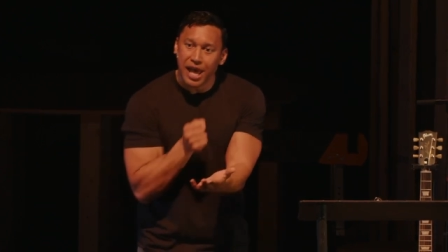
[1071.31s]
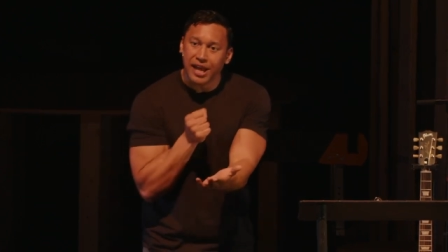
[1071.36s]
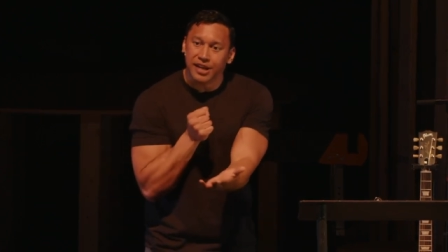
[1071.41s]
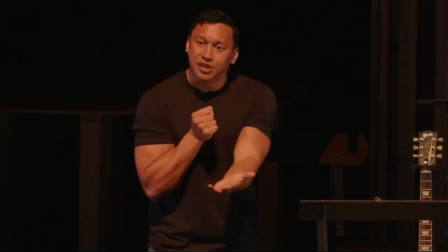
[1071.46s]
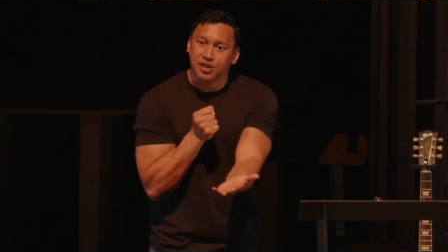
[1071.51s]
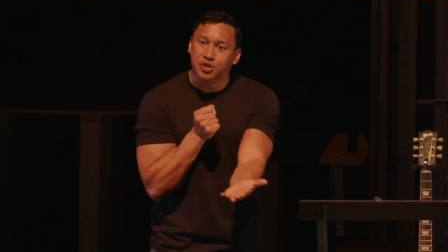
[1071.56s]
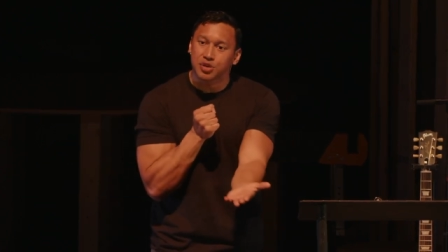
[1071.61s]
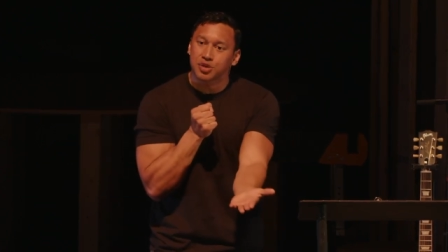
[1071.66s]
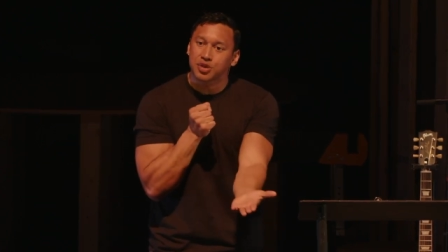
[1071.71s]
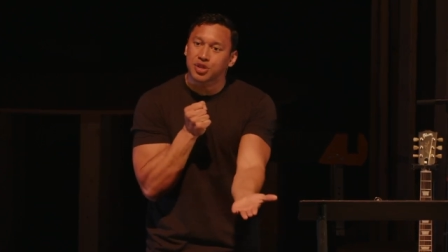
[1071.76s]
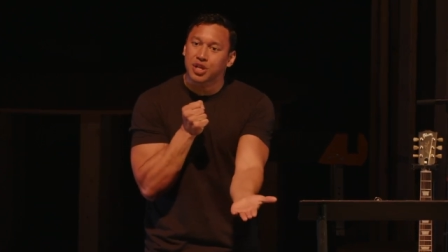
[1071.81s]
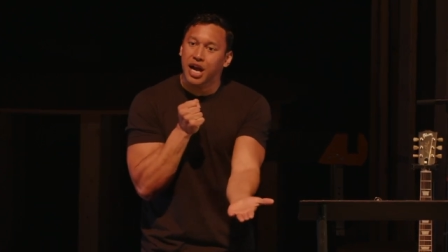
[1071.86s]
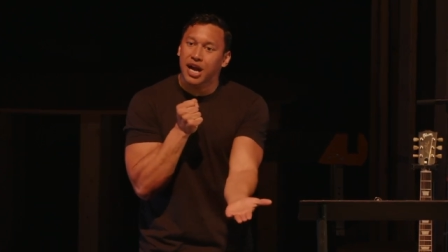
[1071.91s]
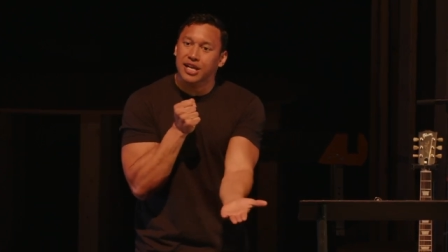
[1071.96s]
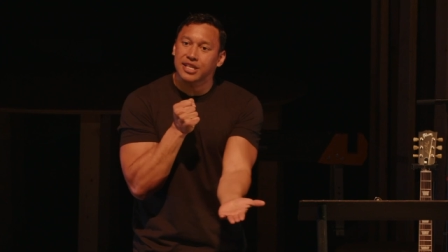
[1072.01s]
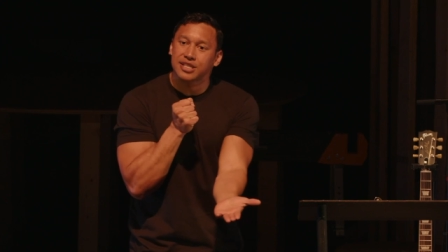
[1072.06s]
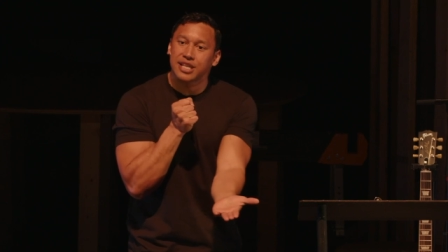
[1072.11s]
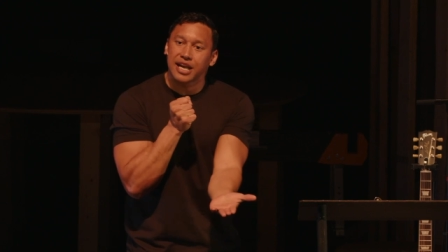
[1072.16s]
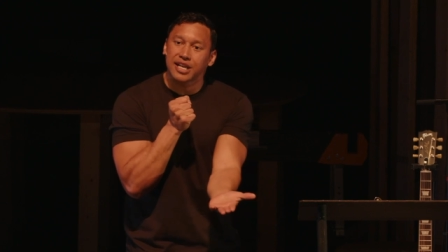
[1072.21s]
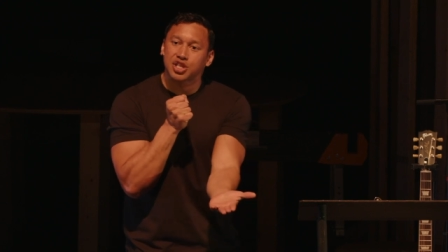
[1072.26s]

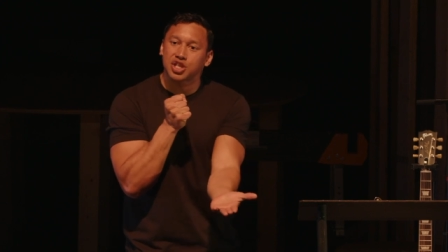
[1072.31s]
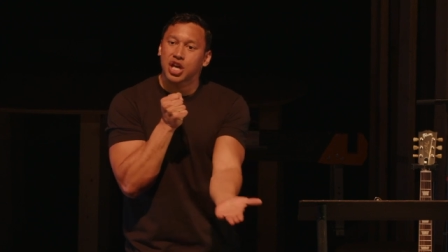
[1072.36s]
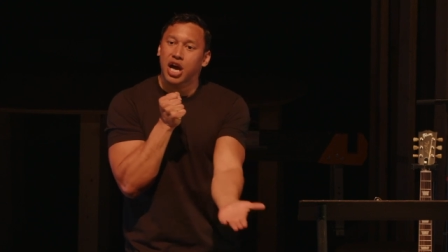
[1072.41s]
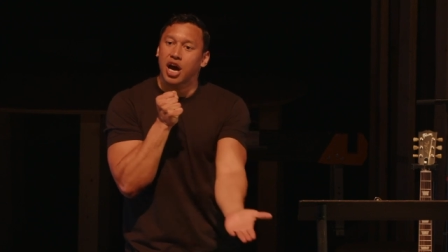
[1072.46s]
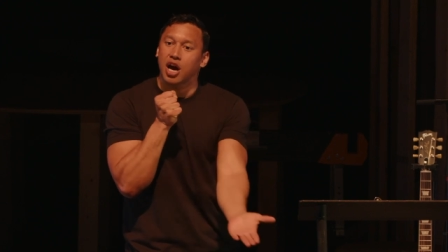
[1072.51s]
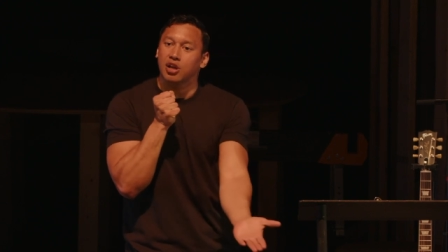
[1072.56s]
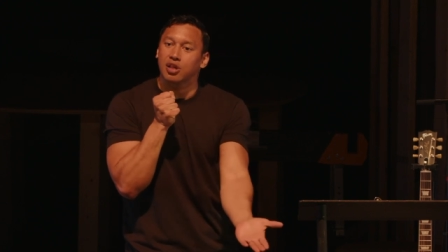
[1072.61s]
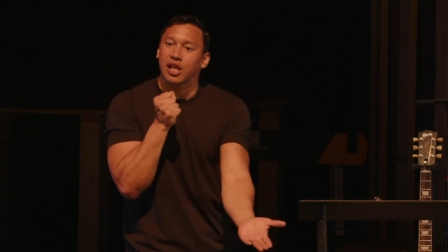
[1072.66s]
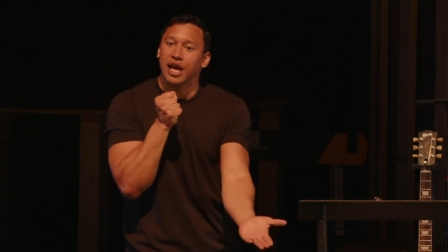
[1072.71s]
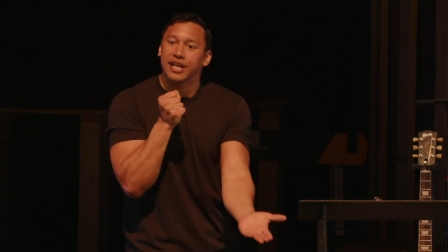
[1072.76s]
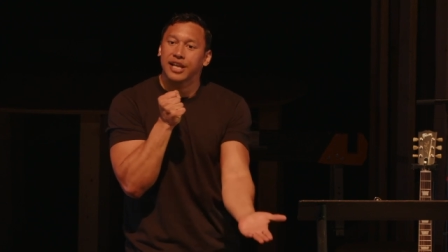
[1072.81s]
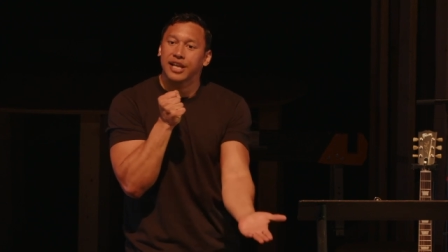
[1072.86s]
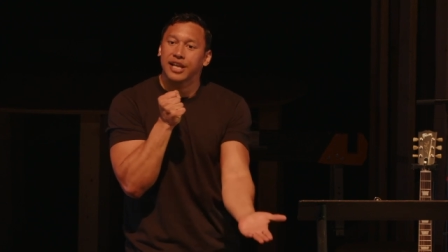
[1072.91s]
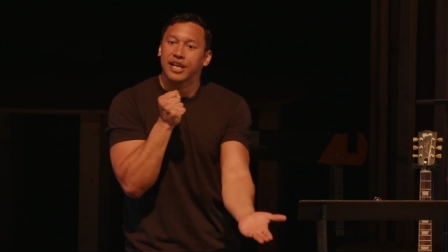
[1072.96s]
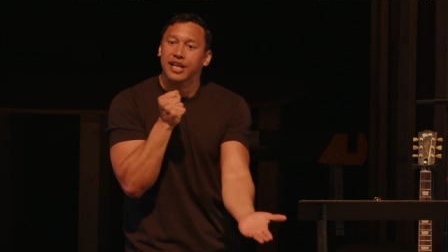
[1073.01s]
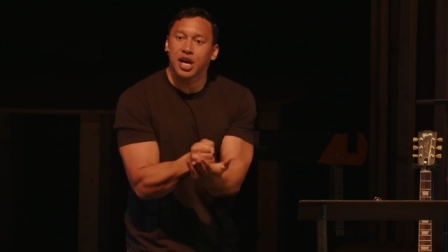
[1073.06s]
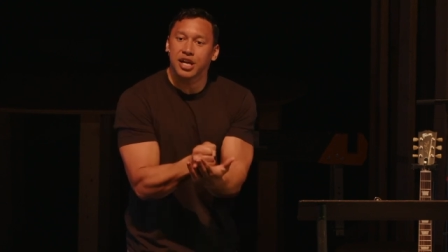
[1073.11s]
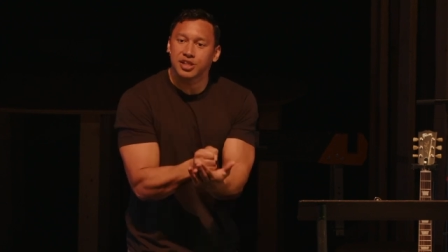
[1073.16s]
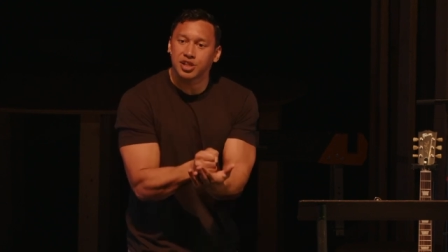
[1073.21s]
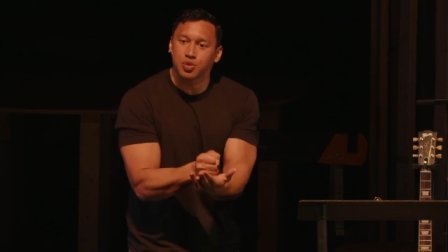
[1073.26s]
exercise that childlike
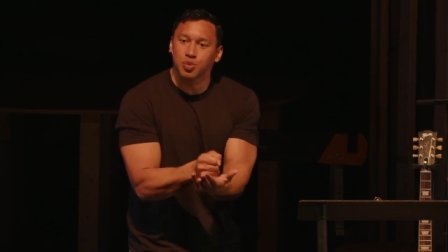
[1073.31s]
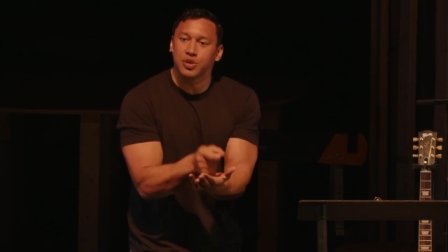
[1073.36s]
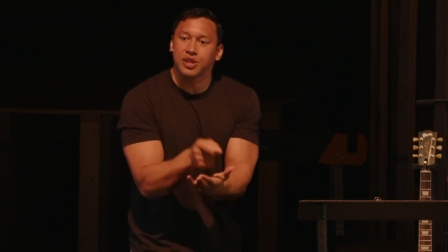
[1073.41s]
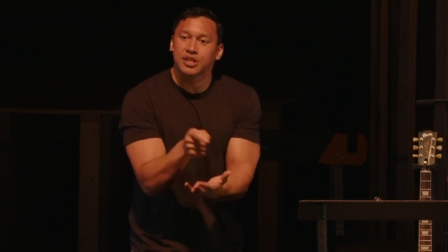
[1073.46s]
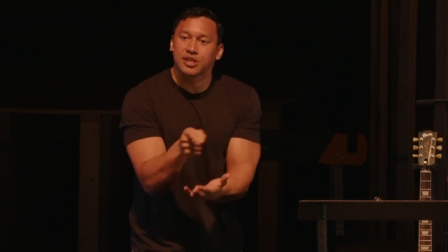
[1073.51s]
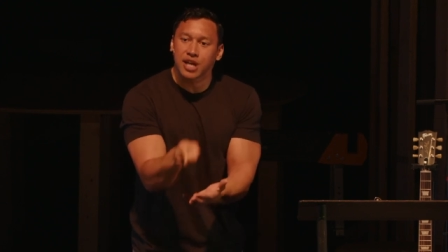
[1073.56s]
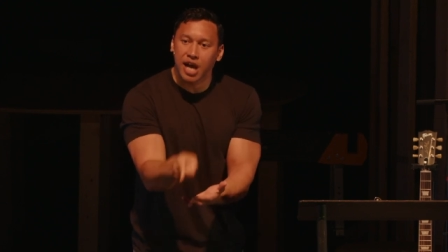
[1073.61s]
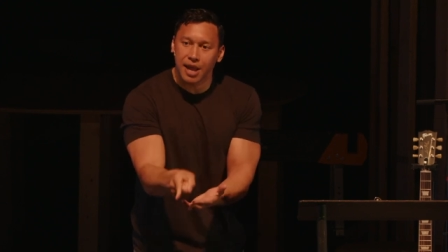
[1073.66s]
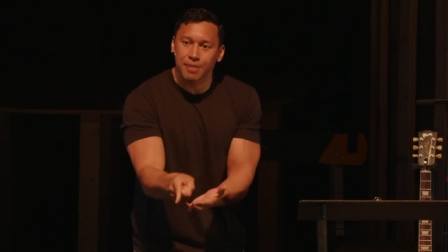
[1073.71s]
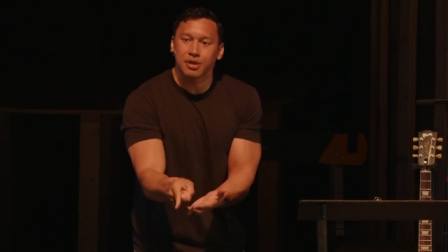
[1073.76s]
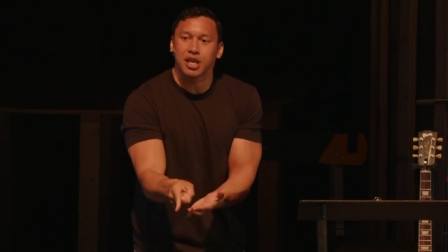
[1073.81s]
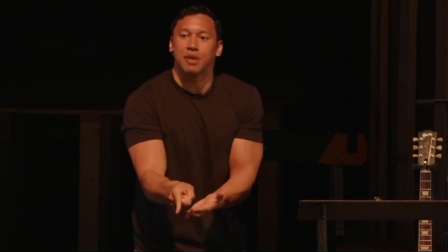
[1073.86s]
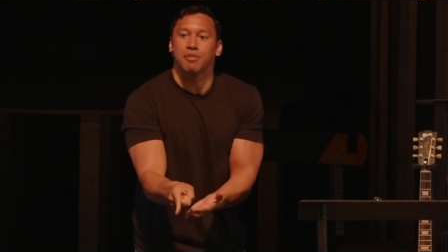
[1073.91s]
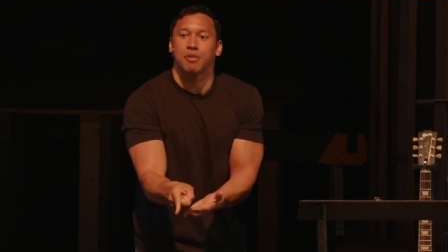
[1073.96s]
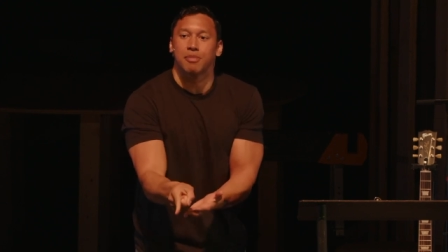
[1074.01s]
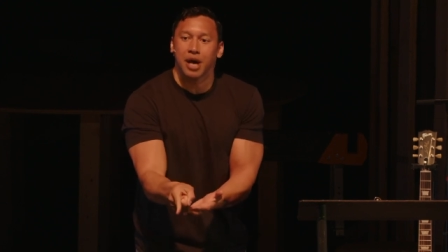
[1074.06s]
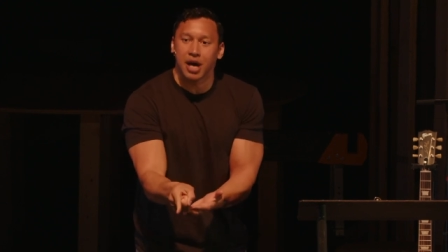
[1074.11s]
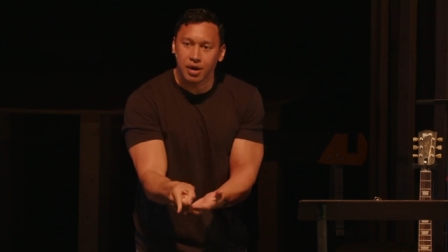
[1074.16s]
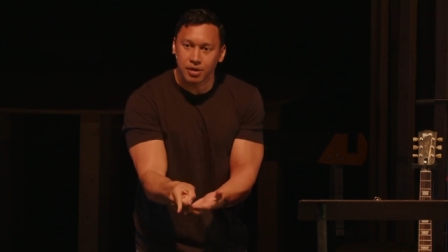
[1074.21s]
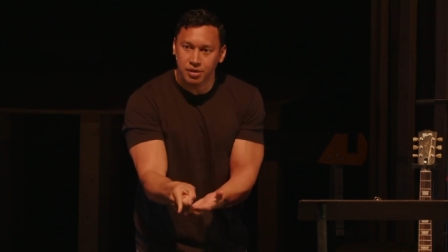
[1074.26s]
trust when the time
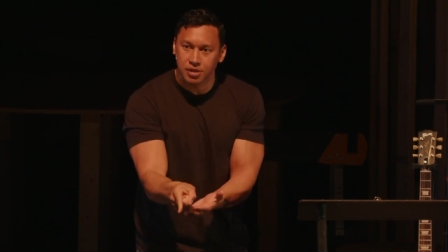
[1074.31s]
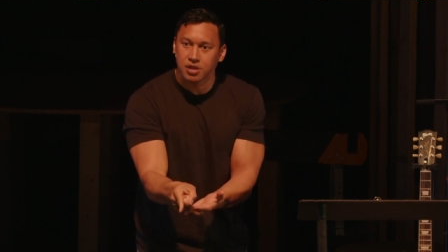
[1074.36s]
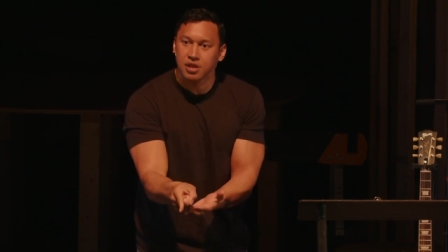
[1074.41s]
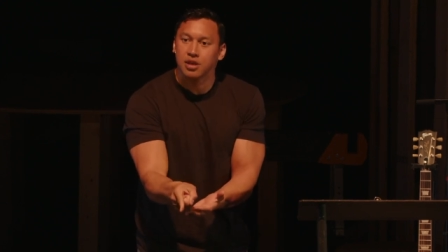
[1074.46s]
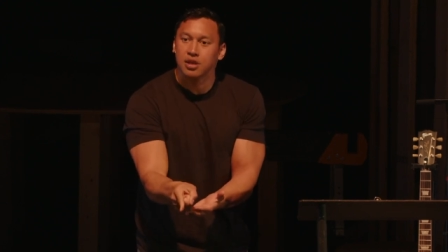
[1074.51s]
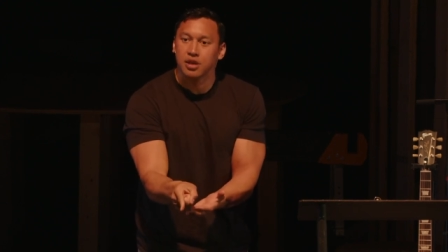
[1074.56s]
came about.